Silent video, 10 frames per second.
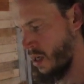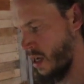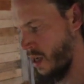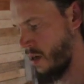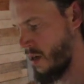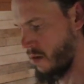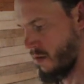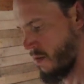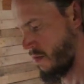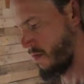don't know,
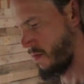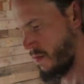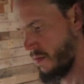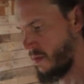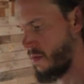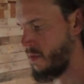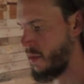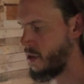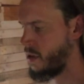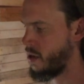
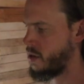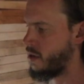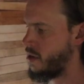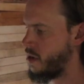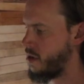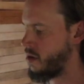but it doesn't.